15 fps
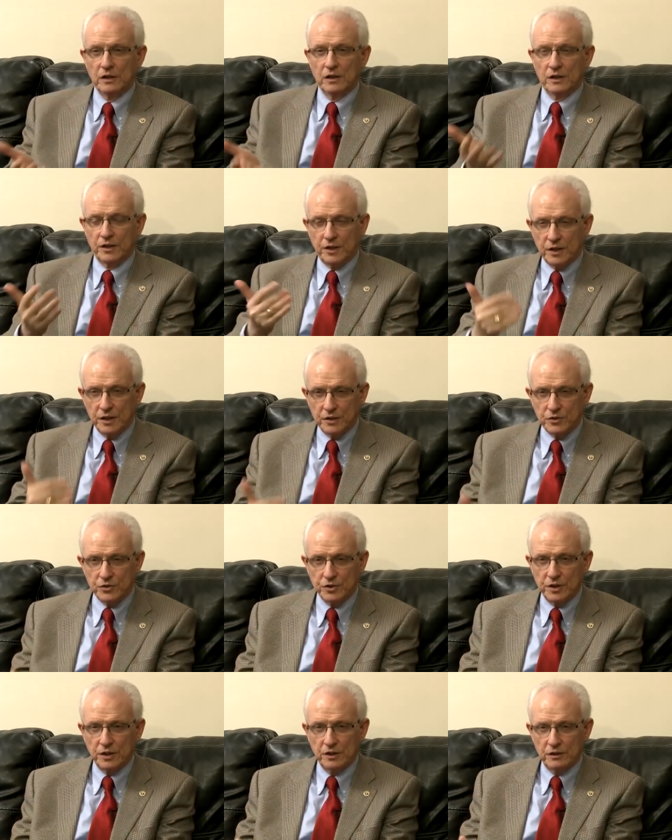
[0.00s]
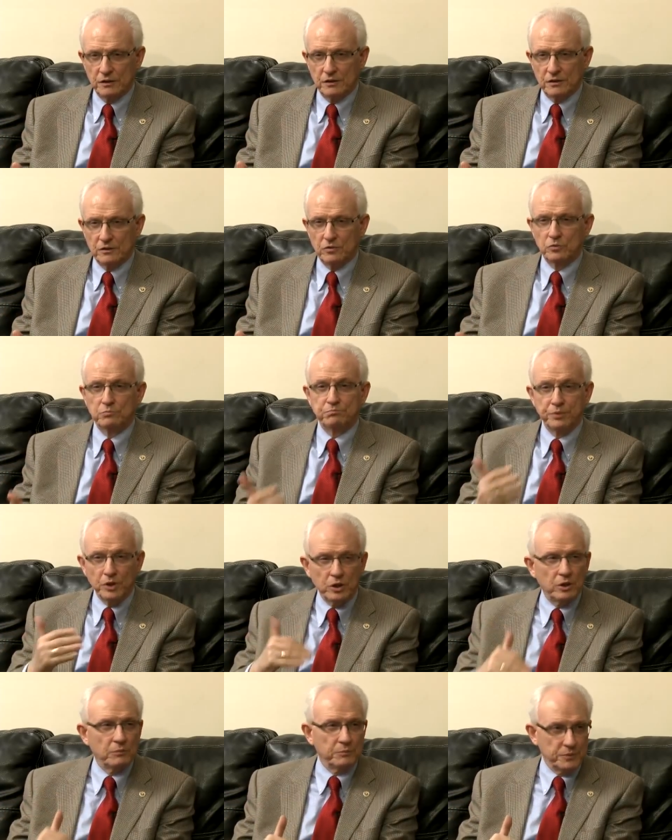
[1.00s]
a country who
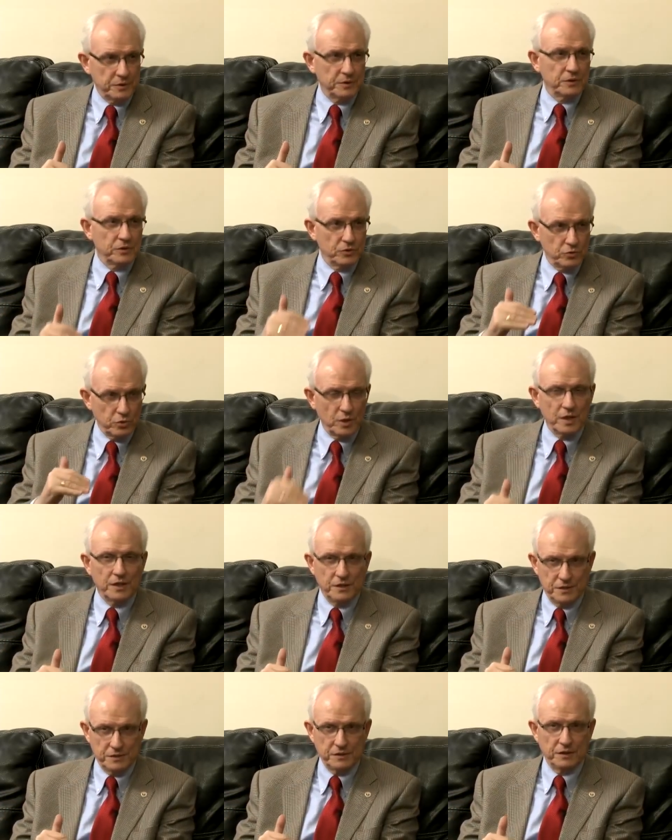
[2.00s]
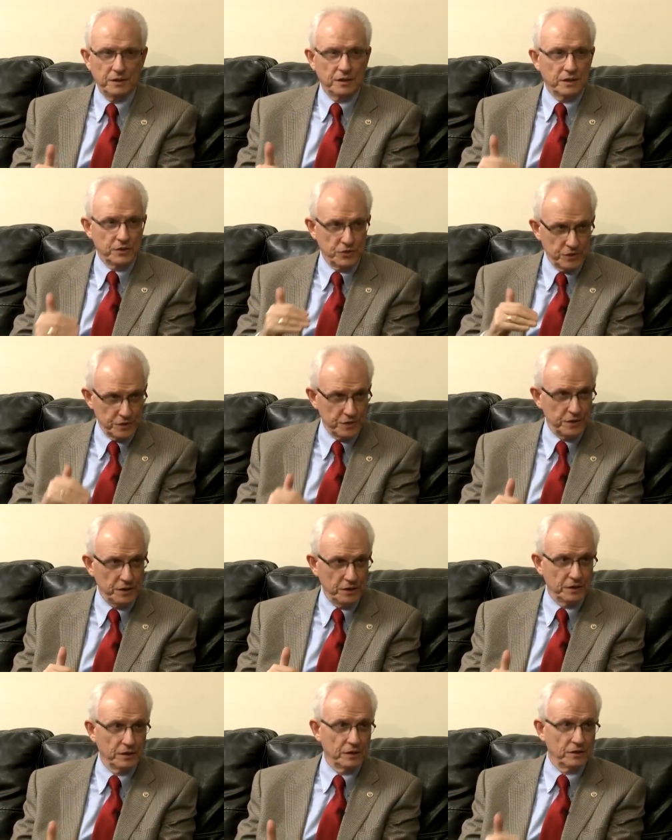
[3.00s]
bombed twice in
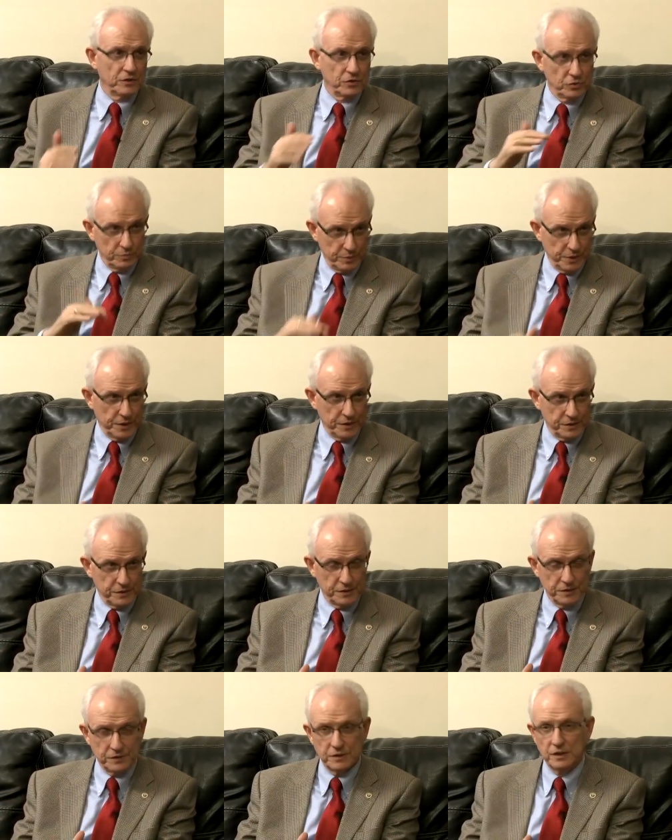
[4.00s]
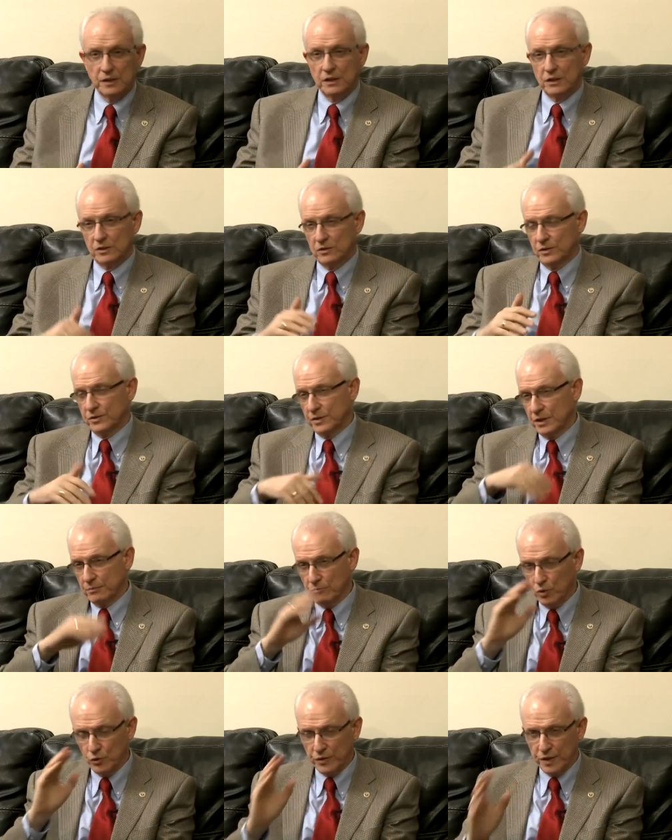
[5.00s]
Argentina, two places, causing
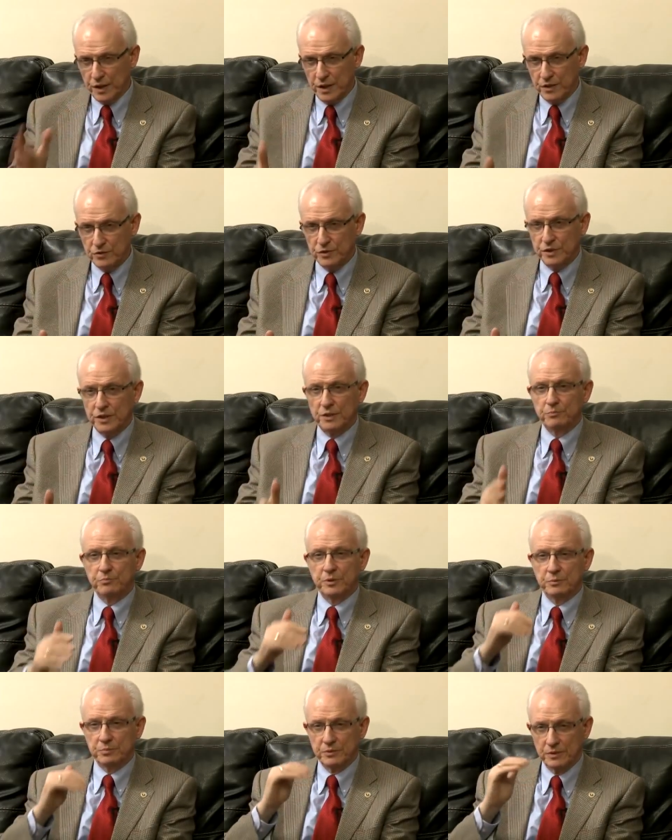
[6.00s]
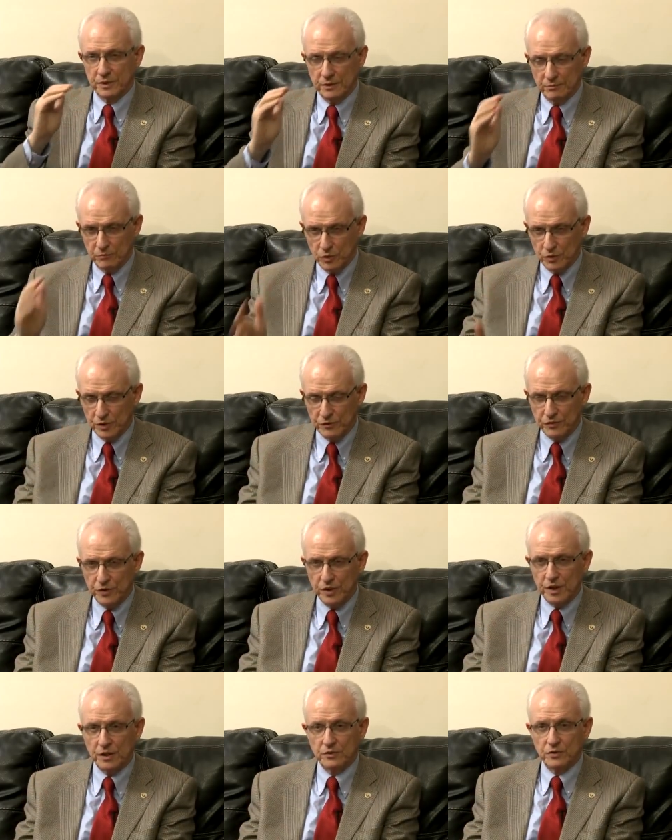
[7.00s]
more than 100 dead people and more than
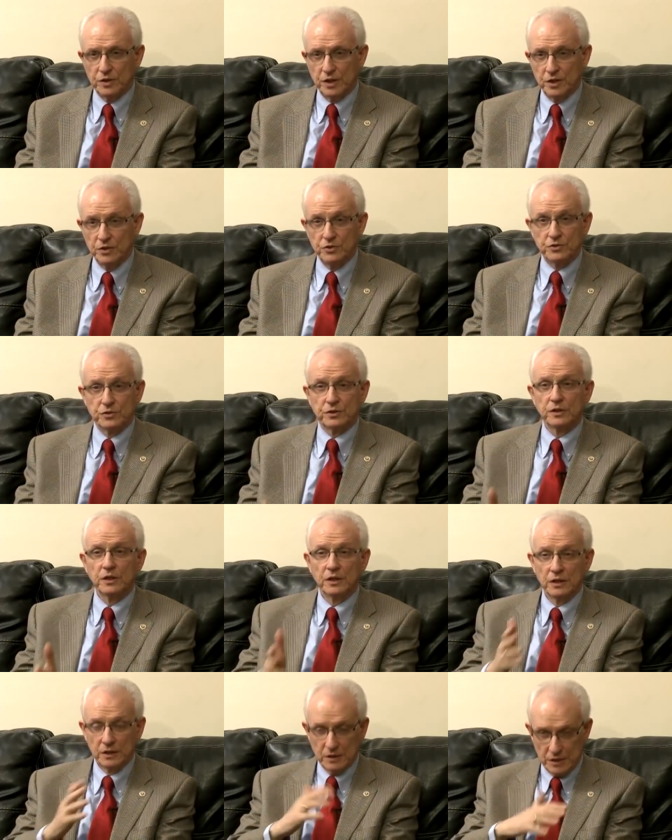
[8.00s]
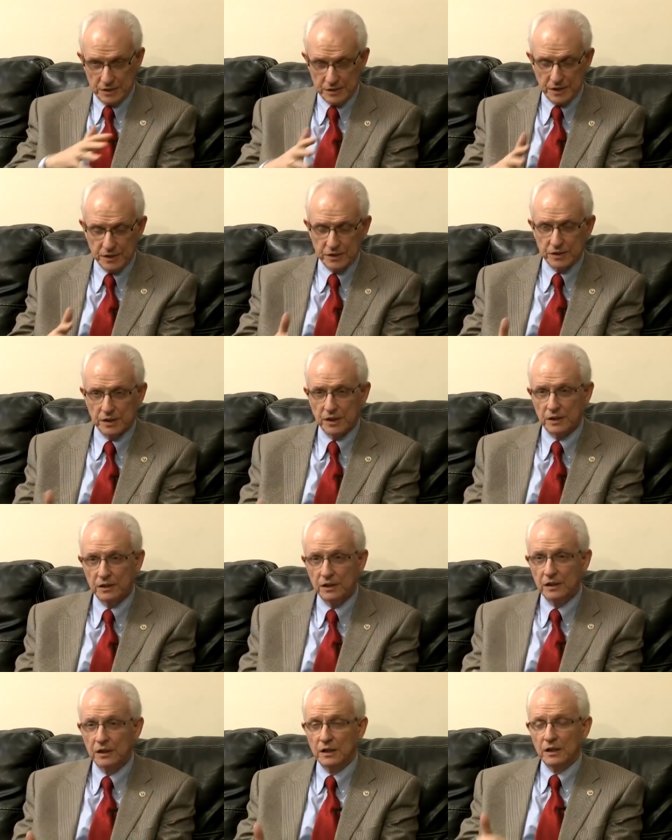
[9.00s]
300 injured, as I tell.
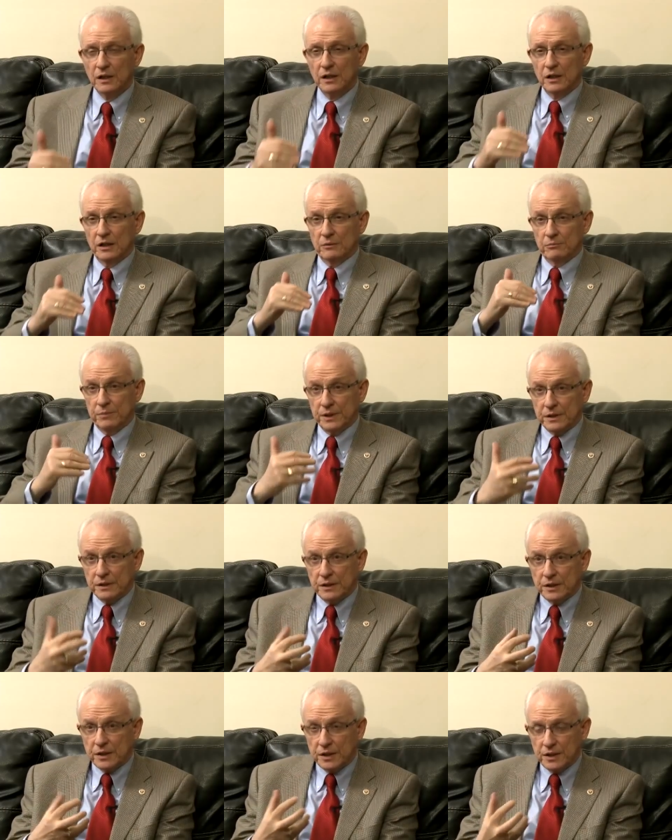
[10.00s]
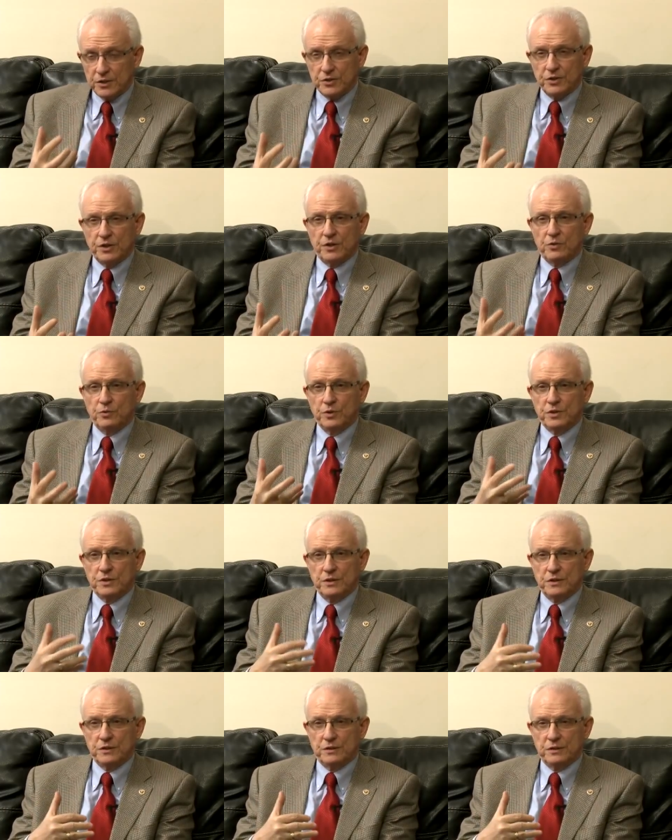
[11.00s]
But a country which
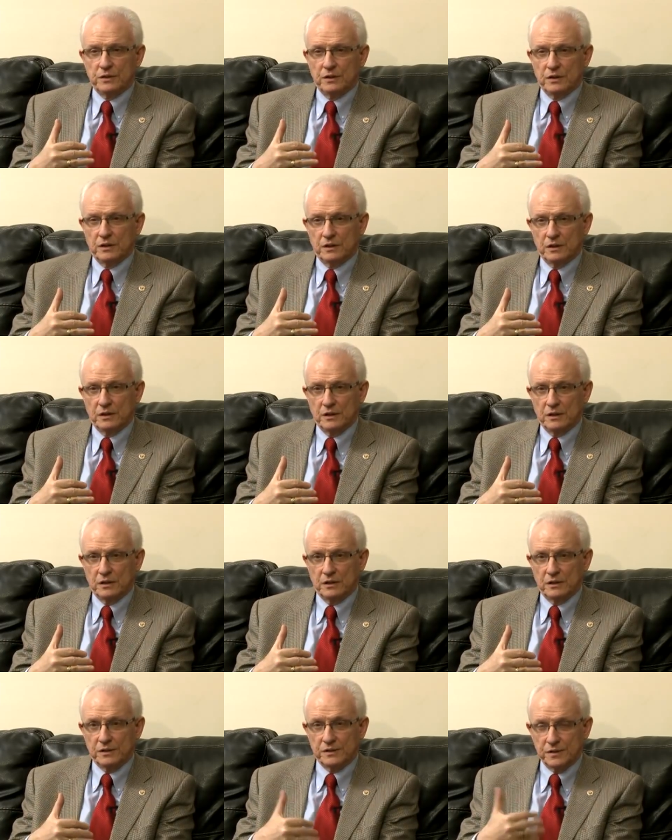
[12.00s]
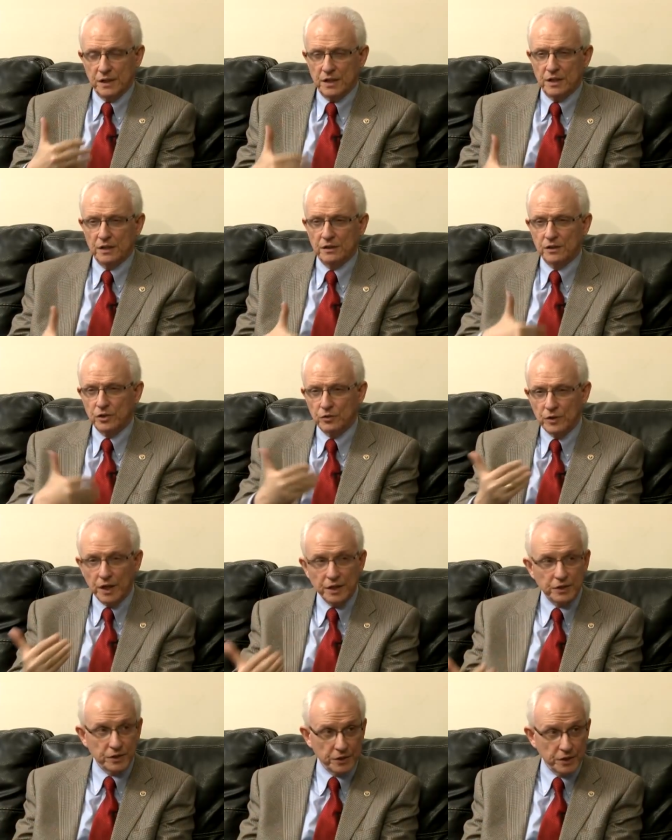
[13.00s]
is uh, saying the
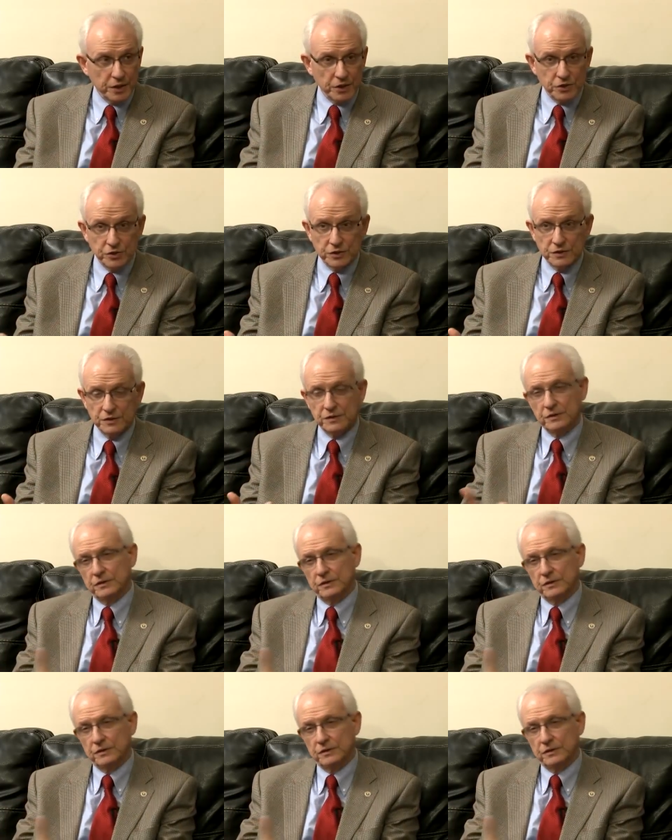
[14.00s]
United Nations